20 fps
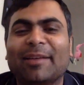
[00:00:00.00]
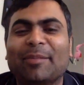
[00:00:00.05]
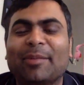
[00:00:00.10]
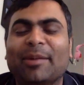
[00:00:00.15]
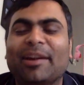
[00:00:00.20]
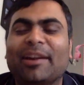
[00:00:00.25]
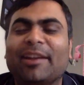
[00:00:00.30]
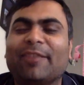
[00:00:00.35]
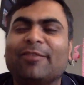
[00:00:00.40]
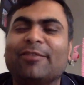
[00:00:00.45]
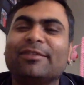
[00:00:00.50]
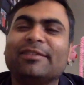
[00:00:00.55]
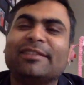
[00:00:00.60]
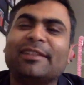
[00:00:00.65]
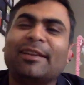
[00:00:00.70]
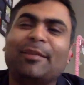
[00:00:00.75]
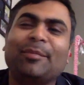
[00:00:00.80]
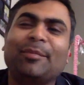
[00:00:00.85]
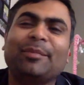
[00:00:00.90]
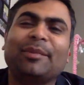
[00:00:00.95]
But if
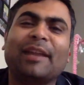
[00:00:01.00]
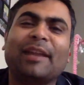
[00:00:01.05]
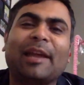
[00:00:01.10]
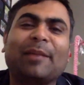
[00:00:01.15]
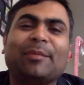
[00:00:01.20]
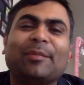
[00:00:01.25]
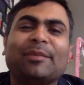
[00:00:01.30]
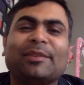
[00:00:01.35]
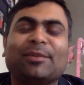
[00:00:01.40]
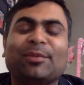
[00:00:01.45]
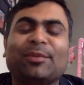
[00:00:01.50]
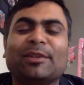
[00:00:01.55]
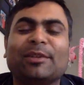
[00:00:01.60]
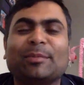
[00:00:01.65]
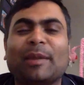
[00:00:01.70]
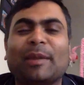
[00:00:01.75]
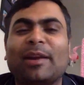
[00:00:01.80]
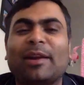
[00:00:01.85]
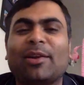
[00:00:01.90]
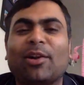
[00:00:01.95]
sometimes we
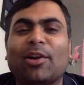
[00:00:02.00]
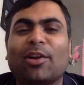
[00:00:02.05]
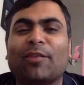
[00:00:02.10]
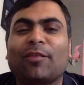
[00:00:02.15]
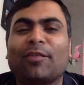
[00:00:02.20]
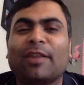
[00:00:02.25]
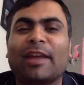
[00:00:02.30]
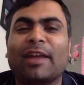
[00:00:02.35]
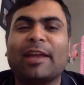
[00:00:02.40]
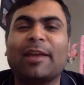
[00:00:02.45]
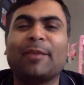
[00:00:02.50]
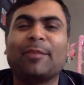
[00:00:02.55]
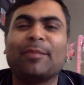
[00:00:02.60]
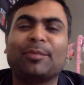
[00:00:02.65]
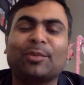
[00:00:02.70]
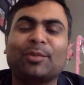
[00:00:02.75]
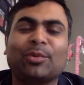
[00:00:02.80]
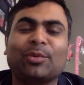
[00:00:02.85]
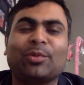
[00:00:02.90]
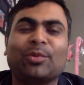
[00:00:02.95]
spend a lot of
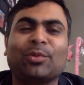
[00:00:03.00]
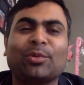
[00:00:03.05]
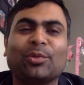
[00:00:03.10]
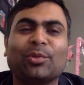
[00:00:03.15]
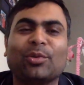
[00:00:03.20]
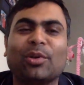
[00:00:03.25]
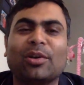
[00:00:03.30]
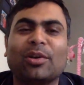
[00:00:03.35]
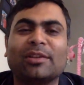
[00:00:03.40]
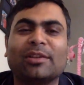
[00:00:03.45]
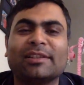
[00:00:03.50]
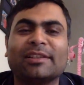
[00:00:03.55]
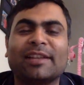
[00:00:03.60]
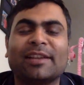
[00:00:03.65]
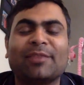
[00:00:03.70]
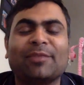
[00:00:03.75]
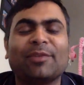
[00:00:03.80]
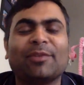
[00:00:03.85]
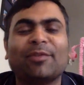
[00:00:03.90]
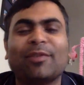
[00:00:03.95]
time to root causes
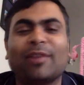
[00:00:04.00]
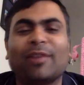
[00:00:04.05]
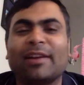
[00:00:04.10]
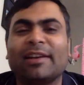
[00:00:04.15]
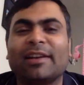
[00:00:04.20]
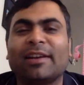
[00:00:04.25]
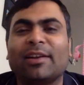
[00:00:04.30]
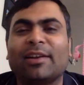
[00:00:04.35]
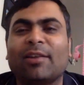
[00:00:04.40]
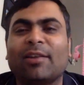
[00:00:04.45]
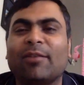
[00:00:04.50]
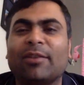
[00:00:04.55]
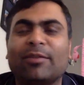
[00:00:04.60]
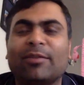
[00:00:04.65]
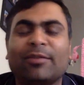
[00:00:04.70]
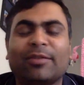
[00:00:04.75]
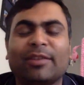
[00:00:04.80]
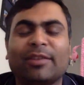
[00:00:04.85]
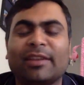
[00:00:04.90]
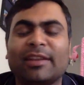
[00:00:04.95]
and we find that
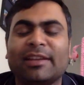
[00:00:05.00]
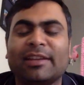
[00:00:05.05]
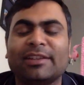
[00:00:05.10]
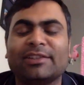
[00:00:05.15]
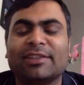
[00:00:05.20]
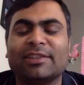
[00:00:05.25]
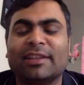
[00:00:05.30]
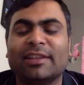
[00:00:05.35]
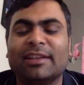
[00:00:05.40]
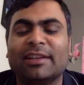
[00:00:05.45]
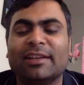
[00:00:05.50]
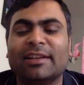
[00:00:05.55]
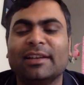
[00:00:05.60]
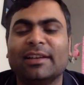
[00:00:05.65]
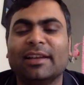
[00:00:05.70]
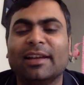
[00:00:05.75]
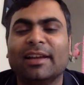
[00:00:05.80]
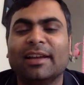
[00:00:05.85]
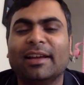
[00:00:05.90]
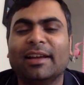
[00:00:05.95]
our initial
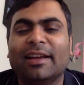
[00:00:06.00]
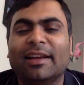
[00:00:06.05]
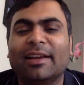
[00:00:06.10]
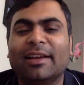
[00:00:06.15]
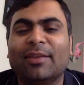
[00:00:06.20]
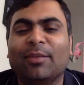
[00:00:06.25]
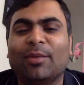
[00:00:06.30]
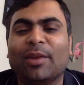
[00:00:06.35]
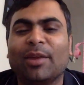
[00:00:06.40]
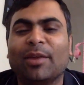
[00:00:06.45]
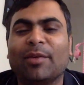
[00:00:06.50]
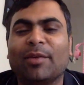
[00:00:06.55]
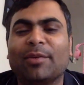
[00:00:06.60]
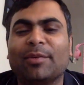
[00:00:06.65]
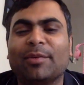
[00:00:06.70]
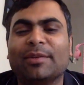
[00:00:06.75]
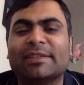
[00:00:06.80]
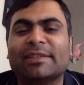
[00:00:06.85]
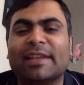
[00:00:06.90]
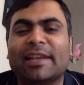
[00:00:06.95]
whatever
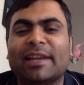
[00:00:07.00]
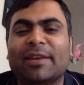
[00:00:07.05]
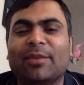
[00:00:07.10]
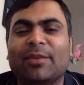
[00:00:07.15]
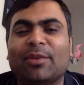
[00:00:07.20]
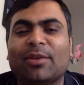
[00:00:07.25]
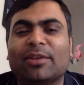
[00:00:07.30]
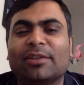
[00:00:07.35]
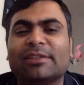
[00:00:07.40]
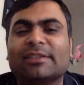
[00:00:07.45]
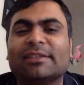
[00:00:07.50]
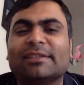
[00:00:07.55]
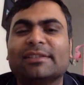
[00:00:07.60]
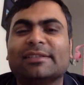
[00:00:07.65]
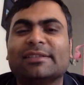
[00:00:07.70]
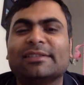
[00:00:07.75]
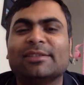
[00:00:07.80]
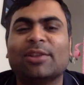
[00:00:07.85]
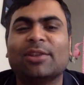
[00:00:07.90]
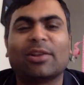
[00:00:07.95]
we said was
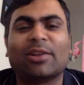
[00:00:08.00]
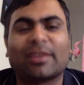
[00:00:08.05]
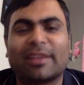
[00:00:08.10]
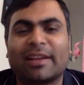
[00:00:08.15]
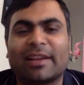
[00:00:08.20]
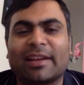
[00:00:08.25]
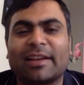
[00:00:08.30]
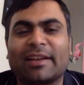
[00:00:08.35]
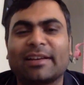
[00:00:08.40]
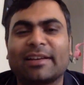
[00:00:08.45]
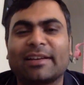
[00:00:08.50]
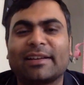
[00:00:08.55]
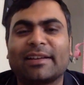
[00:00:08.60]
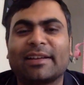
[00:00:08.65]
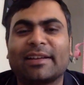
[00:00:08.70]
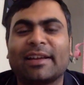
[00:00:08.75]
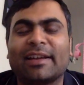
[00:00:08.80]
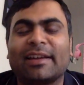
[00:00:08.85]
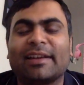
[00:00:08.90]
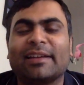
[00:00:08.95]
not correct,
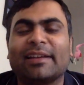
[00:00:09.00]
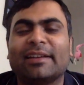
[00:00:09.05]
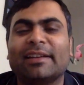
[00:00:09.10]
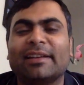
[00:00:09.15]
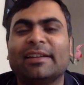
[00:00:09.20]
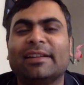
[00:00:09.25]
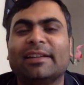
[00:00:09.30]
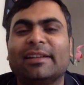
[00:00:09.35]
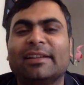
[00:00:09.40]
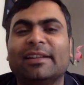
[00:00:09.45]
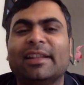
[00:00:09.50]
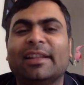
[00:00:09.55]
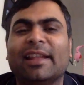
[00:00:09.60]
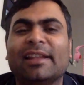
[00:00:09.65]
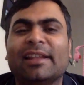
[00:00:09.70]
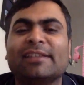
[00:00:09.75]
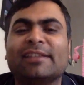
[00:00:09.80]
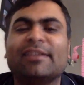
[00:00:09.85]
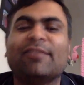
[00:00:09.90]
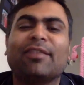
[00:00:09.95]
and
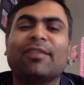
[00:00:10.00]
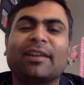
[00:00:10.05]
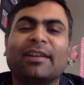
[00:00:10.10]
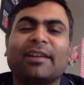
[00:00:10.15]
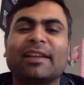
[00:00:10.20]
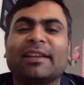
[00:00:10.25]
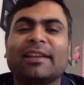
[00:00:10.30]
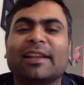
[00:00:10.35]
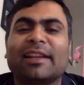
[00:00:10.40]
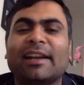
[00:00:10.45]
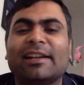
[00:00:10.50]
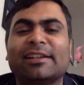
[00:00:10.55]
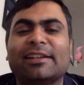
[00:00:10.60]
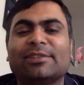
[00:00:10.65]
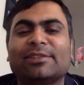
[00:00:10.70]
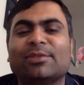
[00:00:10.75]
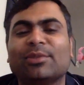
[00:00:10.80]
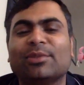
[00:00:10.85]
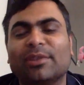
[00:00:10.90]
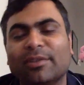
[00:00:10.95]
there is different thing that
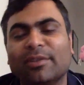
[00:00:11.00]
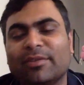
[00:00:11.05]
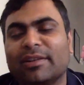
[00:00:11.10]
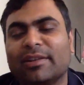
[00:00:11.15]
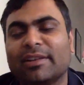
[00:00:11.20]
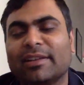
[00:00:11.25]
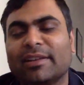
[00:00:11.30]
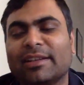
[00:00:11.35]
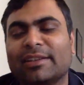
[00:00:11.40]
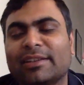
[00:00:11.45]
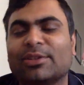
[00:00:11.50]
leads to different things.